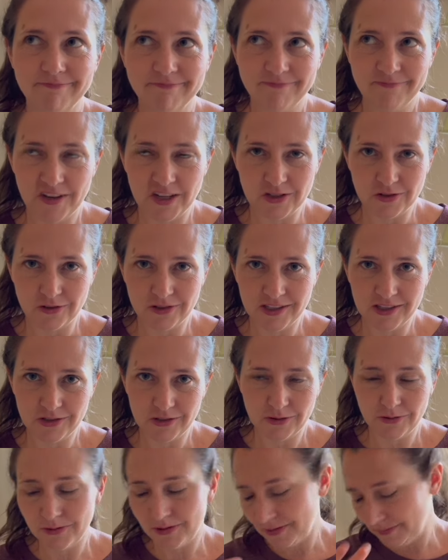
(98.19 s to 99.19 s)
facial
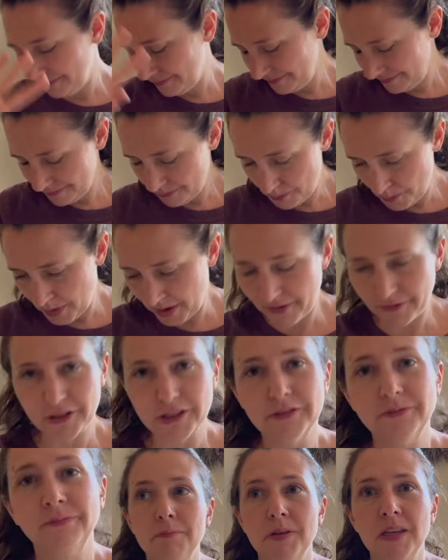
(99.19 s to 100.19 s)
tissues, whatever.